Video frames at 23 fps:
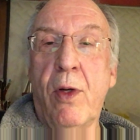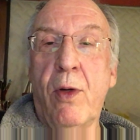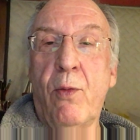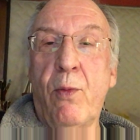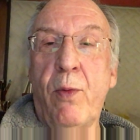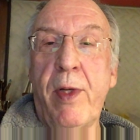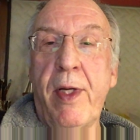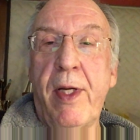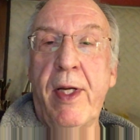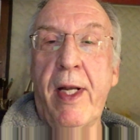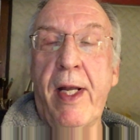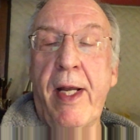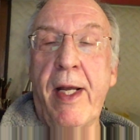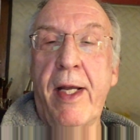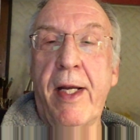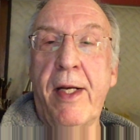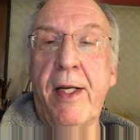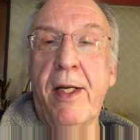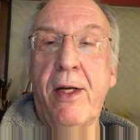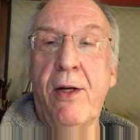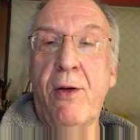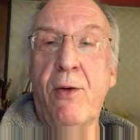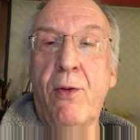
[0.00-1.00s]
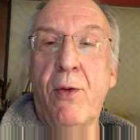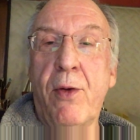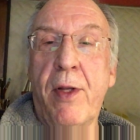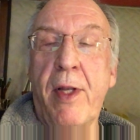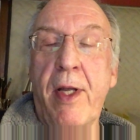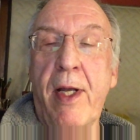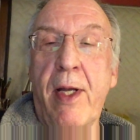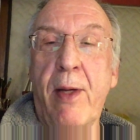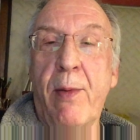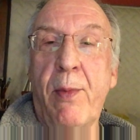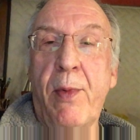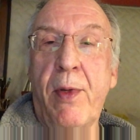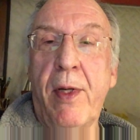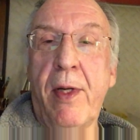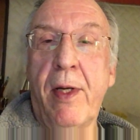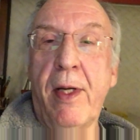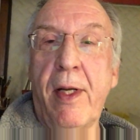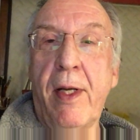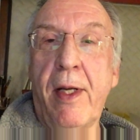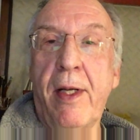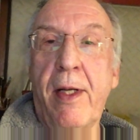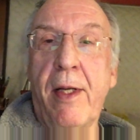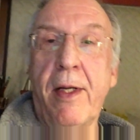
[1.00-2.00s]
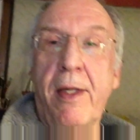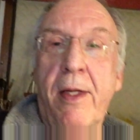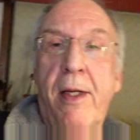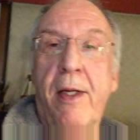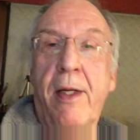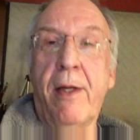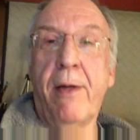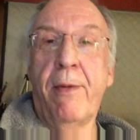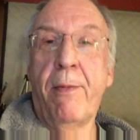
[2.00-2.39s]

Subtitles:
we land at Northampton, and